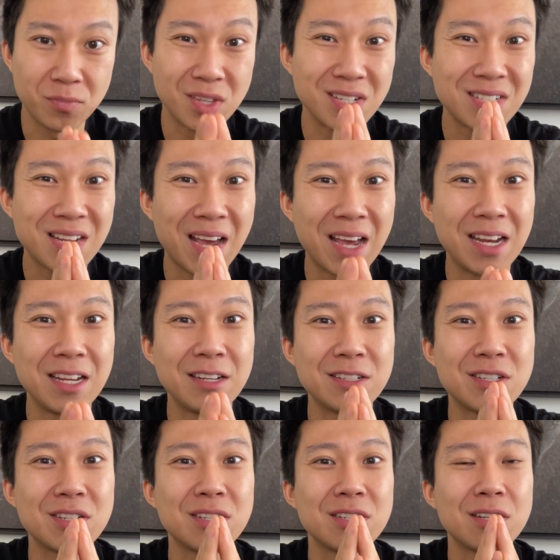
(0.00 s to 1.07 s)
The
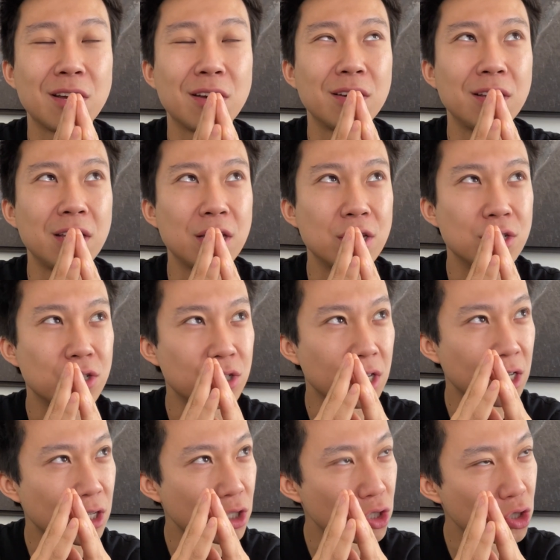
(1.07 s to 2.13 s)
tenant is
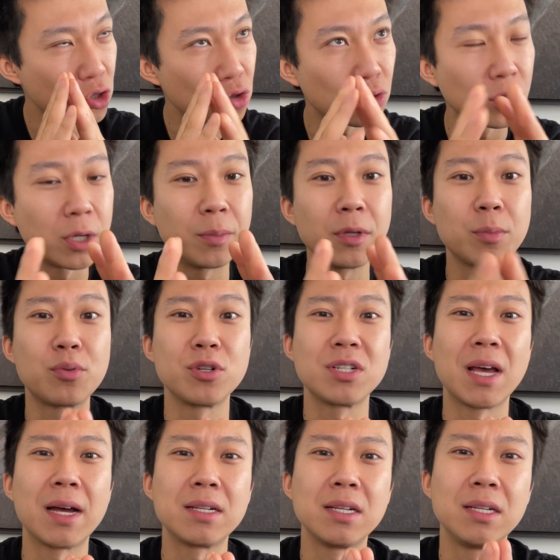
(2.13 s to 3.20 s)
extremely
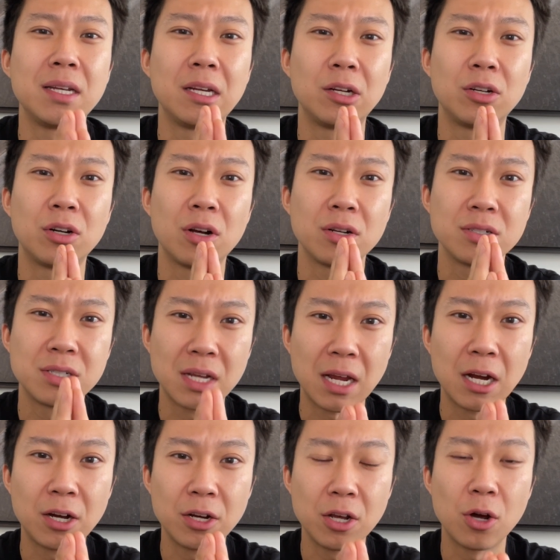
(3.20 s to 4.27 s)
protected here in
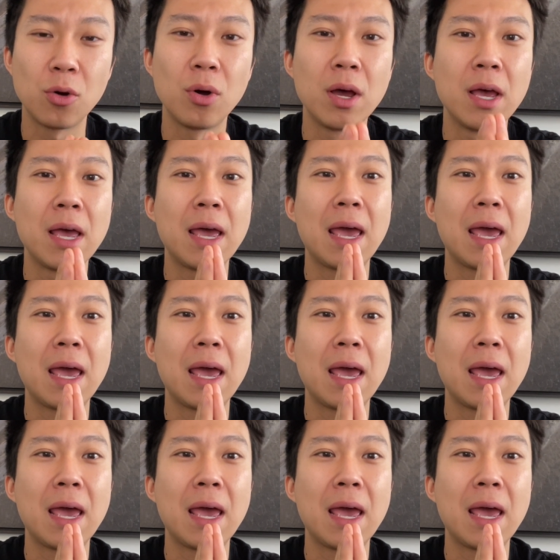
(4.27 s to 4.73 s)
Ontario,